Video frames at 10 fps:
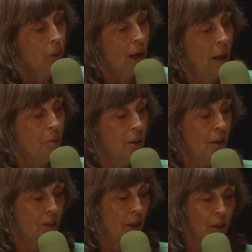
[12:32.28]
Perhaps
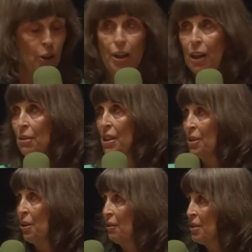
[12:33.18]
it's learning
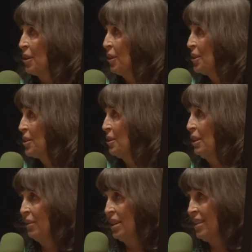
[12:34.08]
restorative circles or
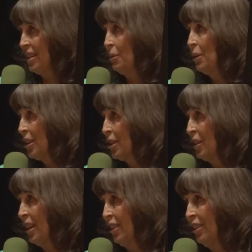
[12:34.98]
NVC with a
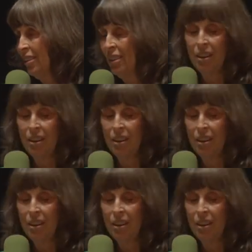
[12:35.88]
trainer.